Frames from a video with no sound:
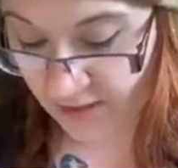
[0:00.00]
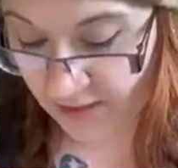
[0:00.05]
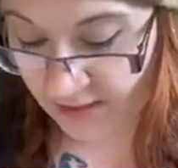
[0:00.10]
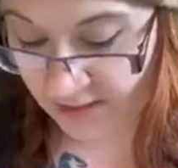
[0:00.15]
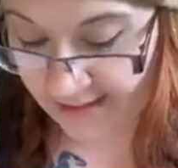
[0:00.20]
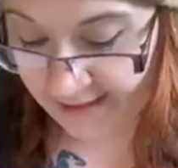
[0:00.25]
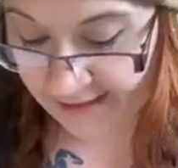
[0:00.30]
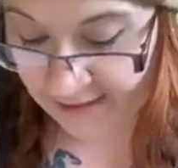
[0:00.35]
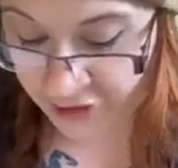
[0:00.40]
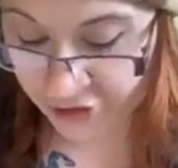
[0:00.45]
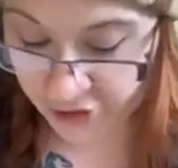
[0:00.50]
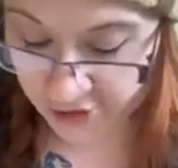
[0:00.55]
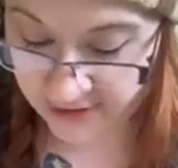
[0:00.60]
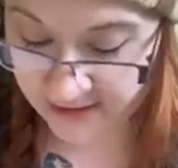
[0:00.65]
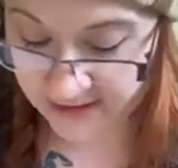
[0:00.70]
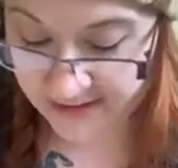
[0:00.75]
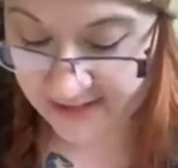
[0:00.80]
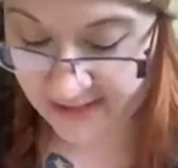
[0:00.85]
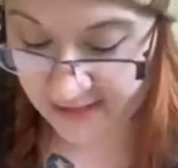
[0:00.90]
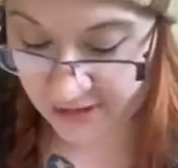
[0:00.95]
He jerked
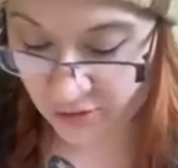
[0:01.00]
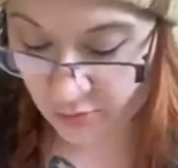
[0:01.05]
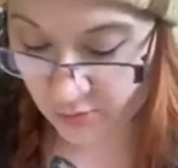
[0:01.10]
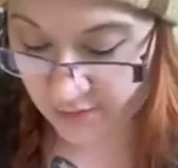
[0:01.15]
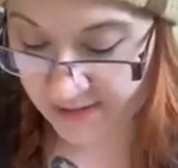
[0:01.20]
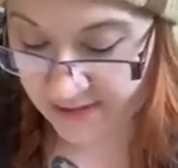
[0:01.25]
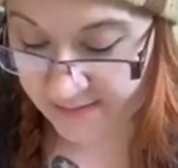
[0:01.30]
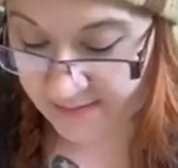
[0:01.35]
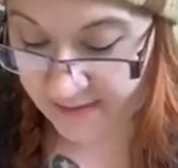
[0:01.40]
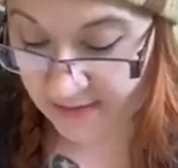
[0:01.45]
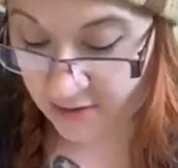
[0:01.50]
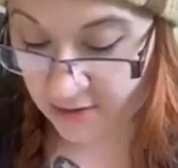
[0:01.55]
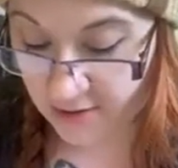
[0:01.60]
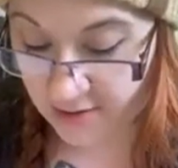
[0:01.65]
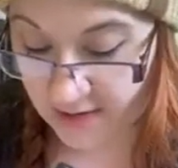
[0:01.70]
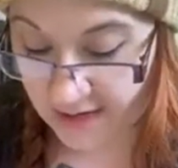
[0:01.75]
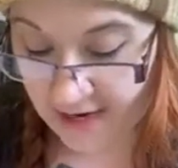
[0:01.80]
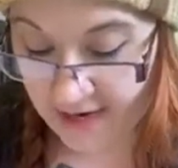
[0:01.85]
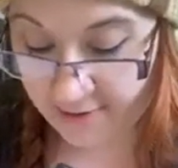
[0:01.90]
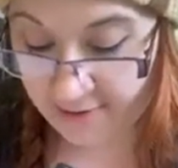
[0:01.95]
his head towards a pillar.
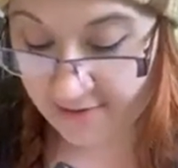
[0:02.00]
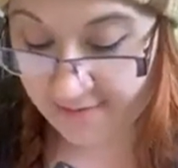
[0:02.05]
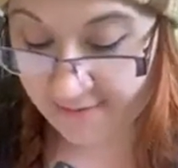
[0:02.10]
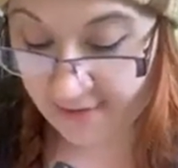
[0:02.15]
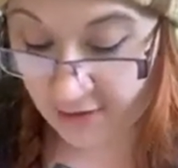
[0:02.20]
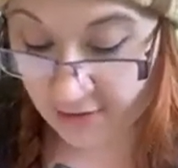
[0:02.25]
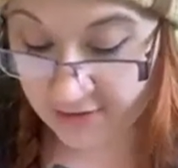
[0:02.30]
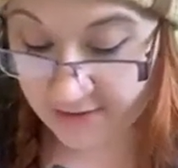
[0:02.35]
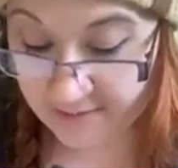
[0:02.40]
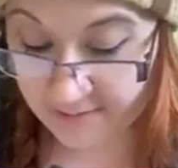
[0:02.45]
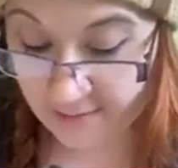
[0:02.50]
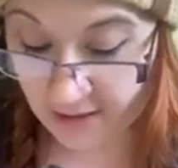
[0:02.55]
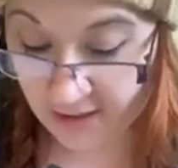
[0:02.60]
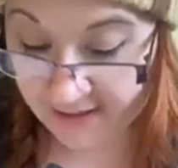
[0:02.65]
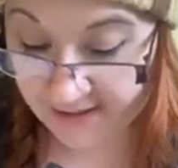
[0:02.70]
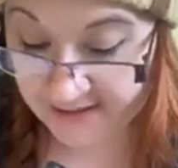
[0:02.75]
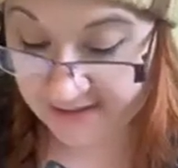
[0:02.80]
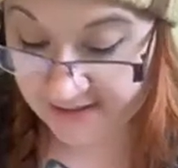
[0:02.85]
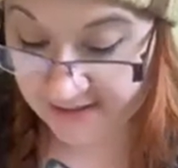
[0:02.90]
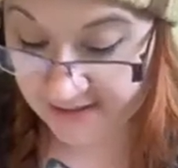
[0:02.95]
Harry followed him
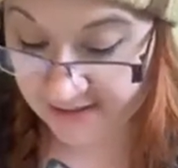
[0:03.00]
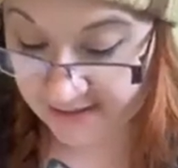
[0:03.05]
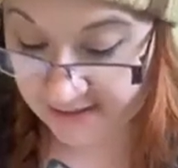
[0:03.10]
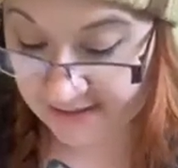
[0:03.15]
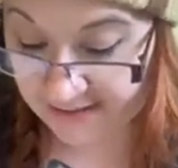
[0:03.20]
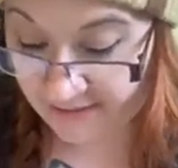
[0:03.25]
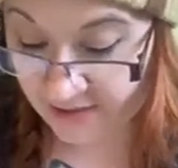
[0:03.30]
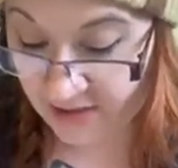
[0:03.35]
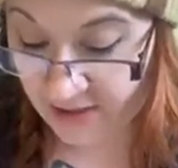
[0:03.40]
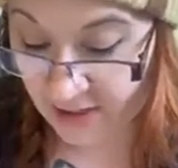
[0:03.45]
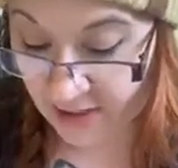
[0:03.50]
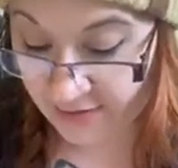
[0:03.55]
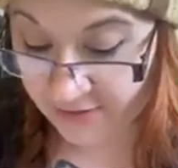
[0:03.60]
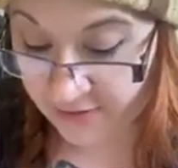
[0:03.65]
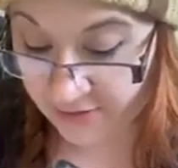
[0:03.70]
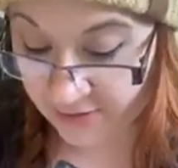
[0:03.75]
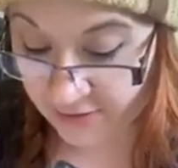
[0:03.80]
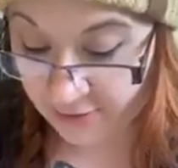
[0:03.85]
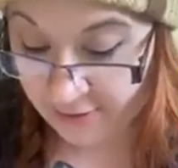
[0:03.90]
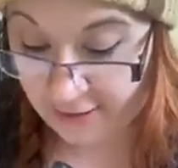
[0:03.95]
behind it, leaving the
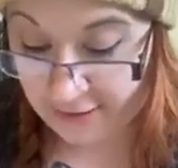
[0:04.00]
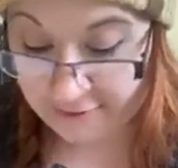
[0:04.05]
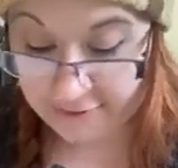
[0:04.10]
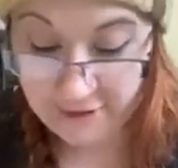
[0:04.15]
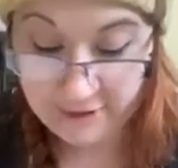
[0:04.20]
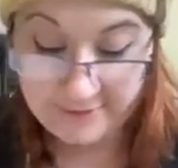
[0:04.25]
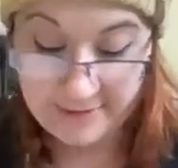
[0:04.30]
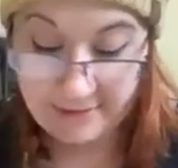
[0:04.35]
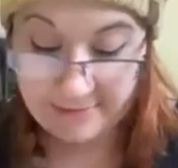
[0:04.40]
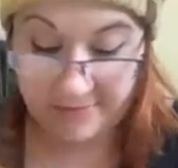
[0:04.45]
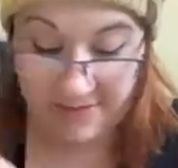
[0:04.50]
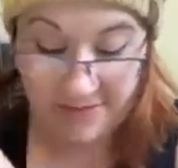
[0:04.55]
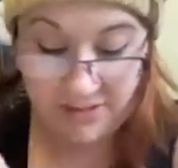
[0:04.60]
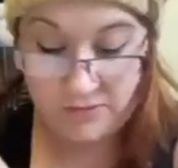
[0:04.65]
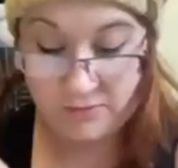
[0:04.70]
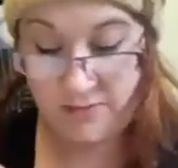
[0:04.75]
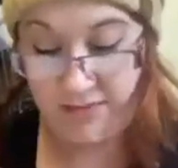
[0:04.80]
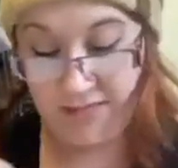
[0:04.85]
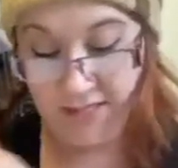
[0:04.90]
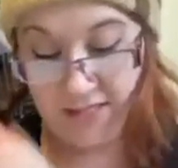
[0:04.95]
others crowded around Mrs.
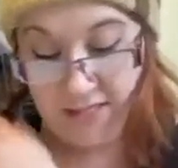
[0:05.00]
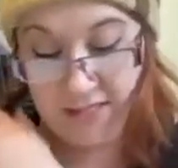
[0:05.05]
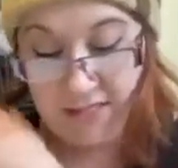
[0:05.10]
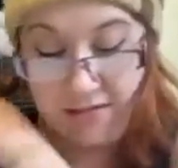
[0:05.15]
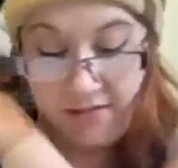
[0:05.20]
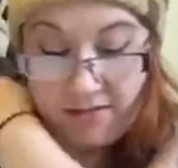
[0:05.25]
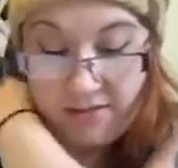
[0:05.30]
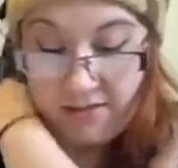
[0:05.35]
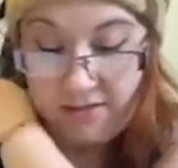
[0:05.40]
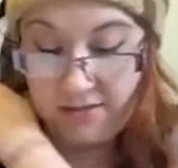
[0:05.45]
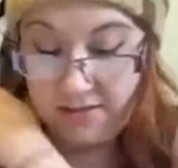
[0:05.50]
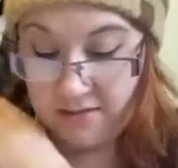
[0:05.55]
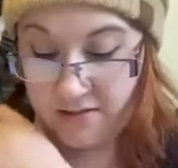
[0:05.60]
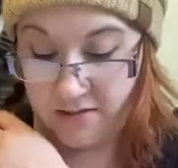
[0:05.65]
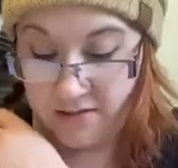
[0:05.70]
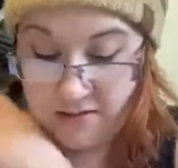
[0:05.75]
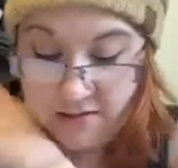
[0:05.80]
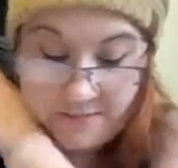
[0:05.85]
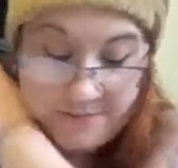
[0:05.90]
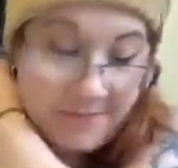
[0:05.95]
Weasley.
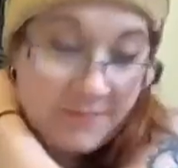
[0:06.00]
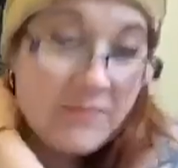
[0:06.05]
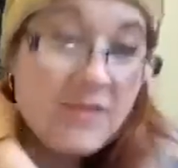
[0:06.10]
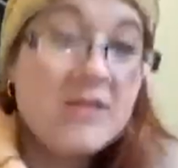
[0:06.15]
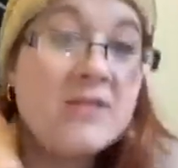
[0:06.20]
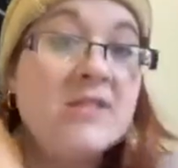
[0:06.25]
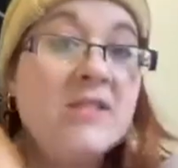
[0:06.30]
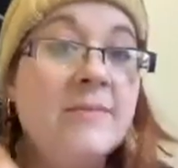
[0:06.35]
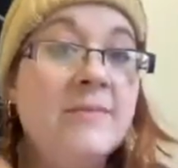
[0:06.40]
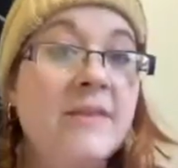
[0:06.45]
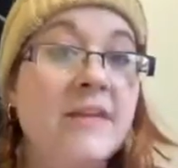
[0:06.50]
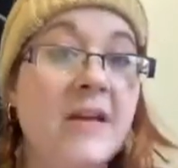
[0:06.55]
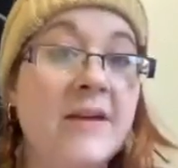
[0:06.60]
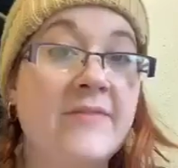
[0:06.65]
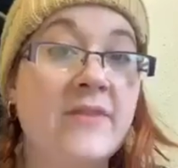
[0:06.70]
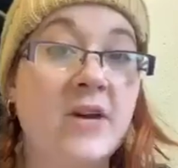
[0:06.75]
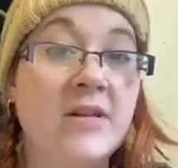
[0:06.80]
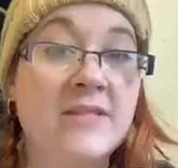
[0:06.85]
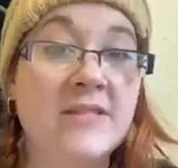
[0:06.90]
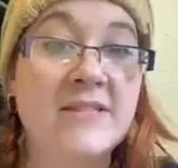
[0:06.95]
"There's something I've
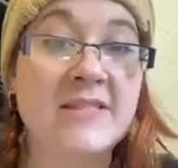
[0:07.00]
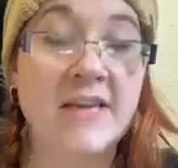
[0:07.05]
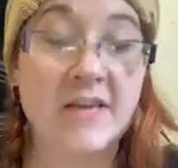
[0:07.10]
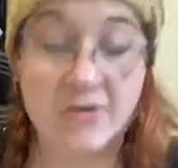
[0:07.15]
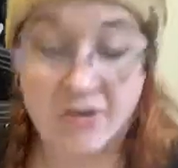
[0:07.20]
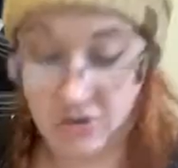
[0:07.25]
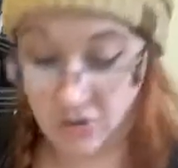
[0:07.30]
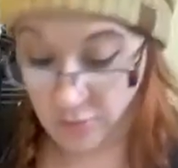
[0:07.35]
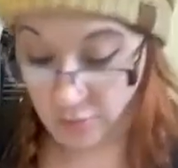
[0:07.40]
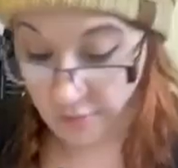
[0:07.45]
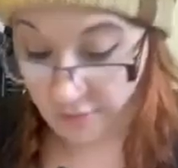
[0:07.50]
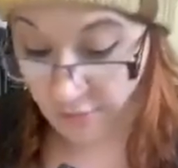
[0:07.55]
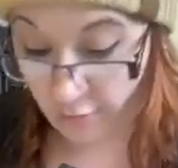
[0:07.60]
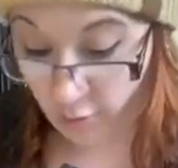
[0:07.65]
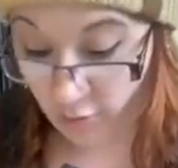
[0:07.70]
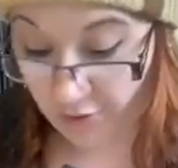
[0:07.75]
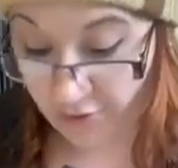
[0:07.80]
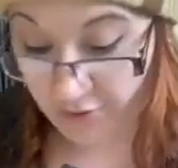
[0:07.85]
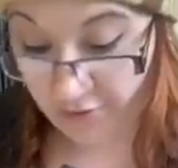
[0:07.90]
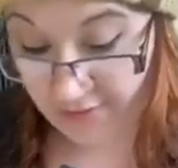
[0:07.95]
got to tell you before
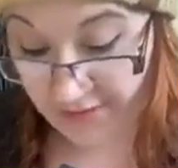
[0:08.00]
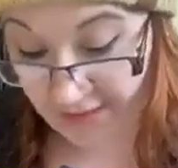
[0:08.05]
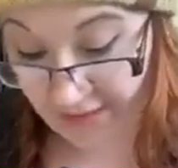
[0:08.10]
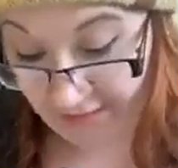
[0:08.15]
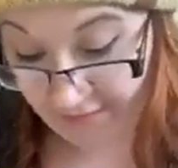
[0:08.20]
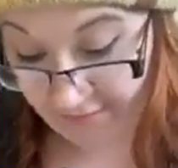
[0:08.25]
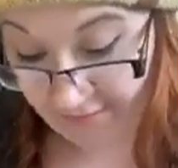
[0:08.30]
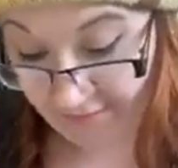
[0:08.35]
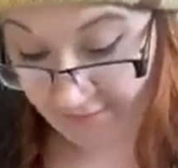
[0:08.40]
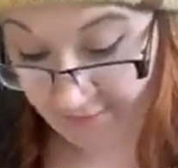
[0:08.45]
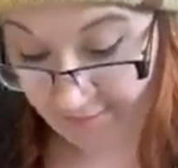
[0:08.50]
you leave."